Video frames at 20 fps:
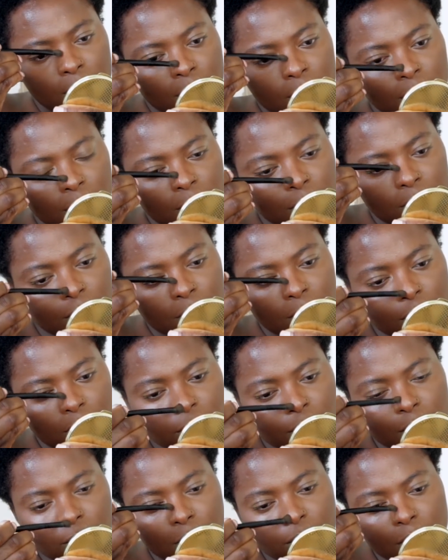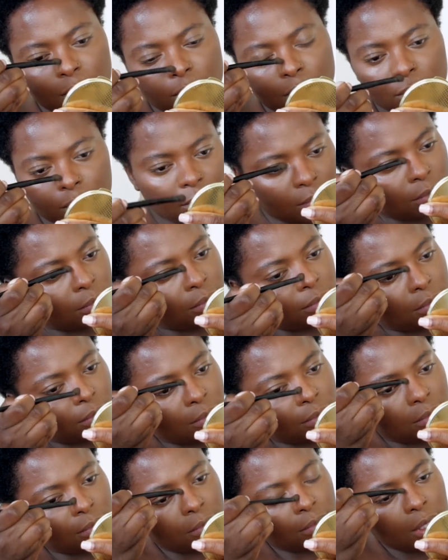So basically what I did is I picked up the
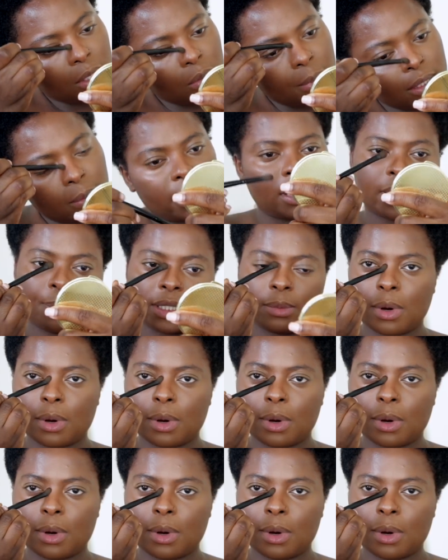product and I